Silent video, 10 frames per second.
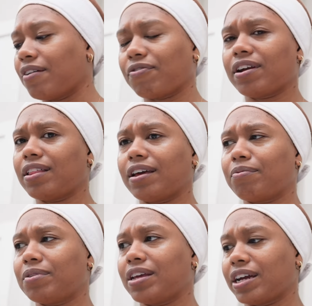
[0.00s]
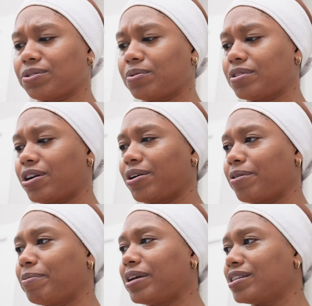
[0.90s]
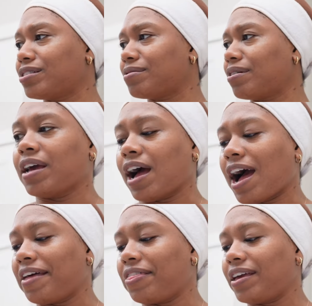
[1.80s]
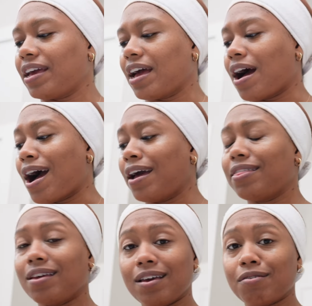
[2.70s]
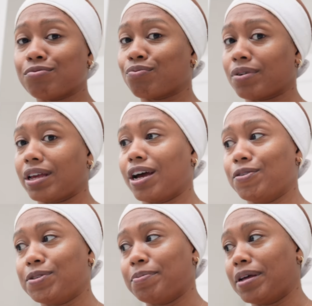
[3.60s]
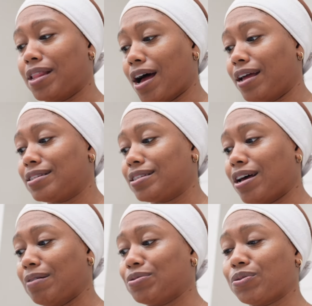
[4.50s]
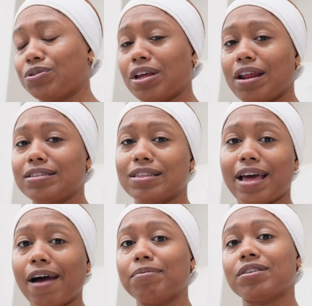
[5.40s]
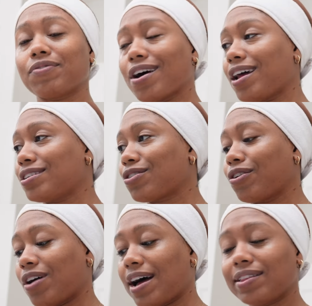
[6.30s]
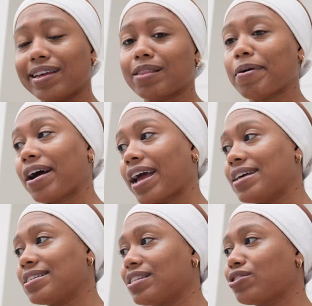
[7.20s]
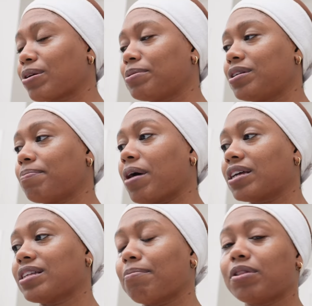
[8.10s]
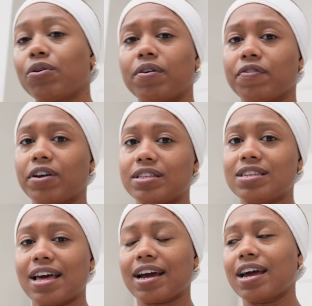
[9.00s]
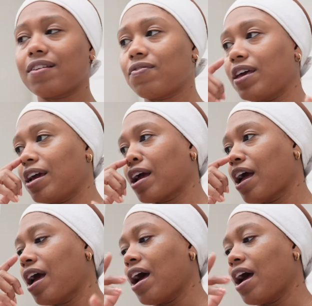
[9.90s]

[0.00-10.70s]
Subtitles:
I forget like what the actual term is. Yeah, I think it was really helped me a lot. So shout out to the Habits of a Goddess girl. I'll link the podcast in the description box down below if you're into that kind of thing.